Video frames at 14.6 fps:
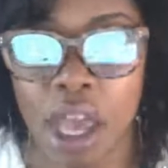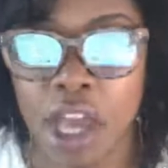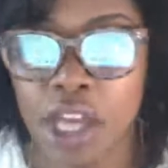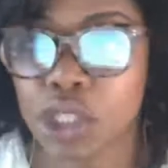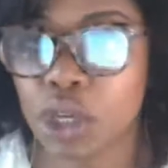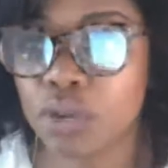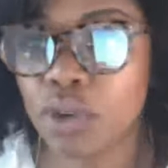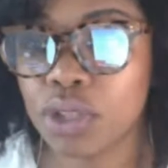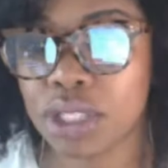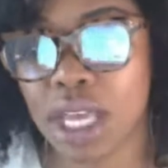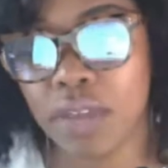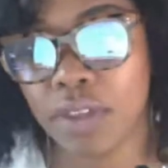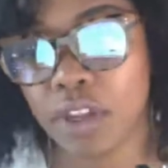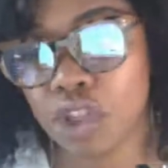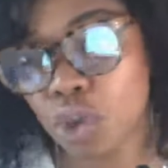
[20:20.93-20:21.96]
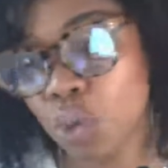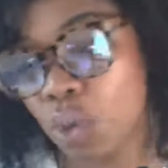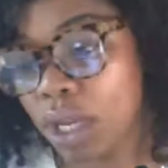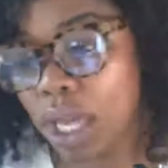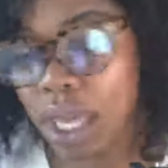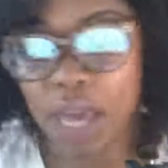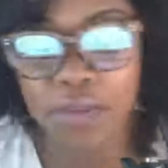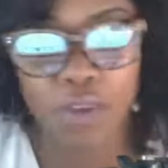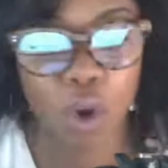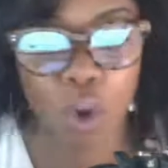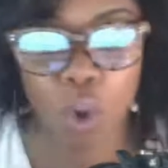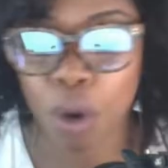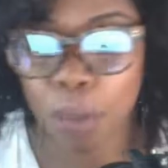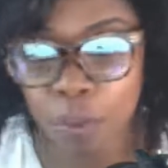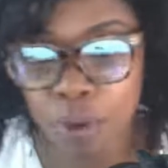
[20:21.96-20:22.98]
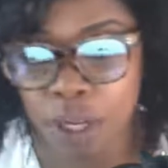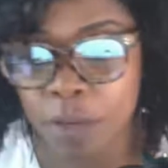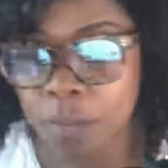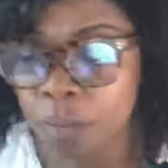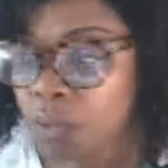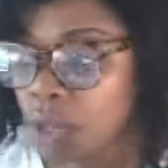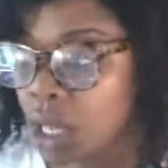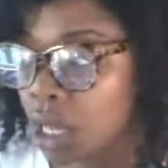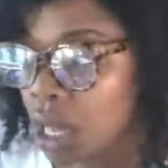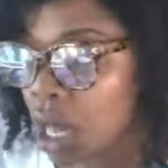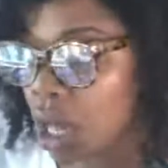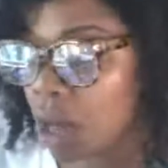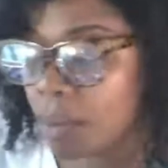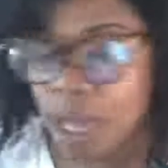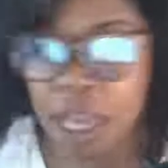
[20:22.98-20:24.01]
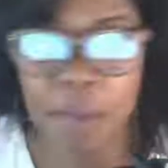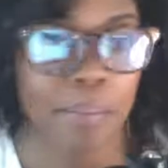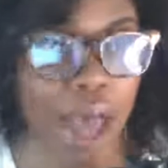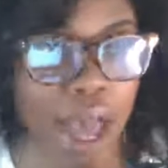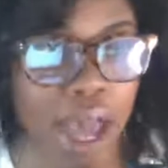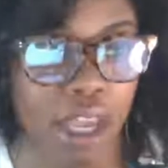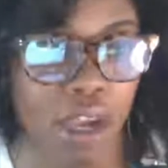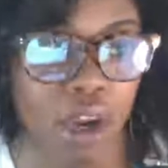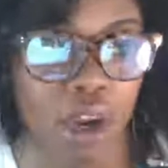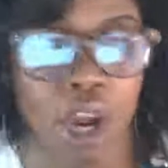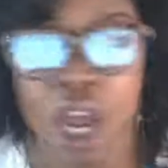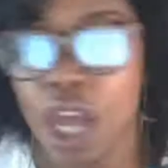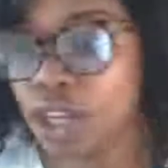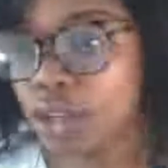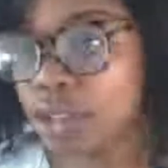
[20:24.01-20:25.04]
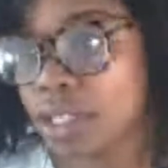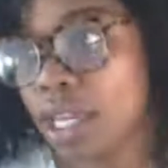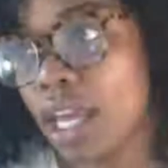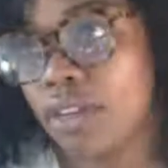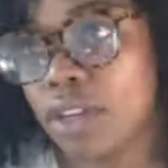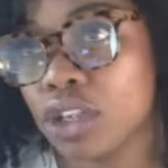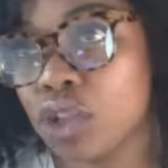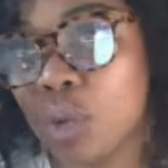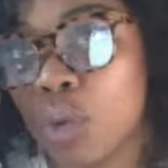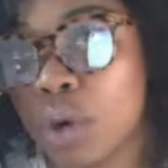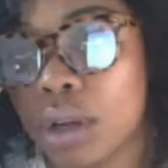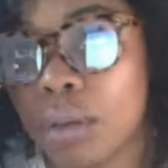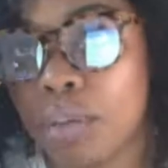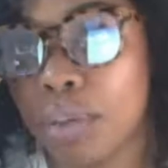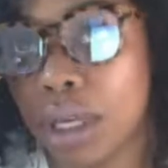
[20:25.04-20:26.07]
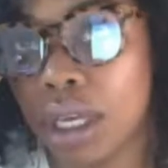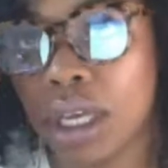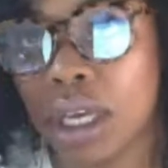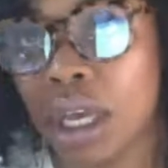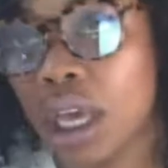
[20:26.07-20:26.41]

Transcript: So if you're saying that you want to have a corporate empire, you're saying that you want to be